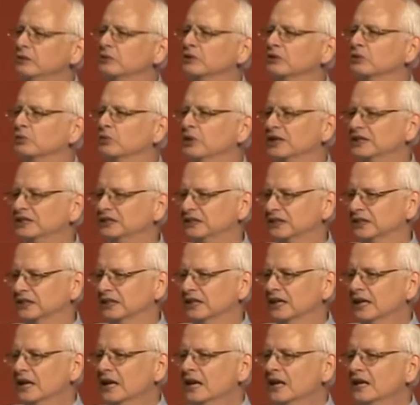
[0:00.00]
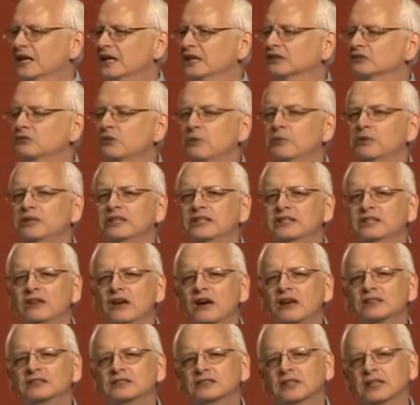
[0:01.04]
with Wesley, is what we did
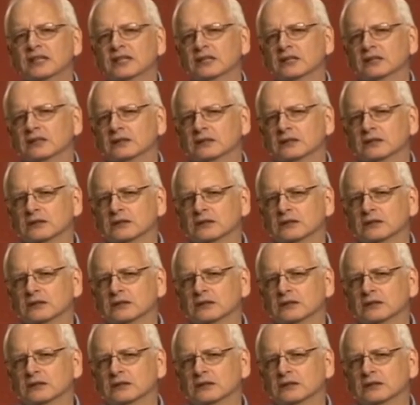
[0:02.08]
not say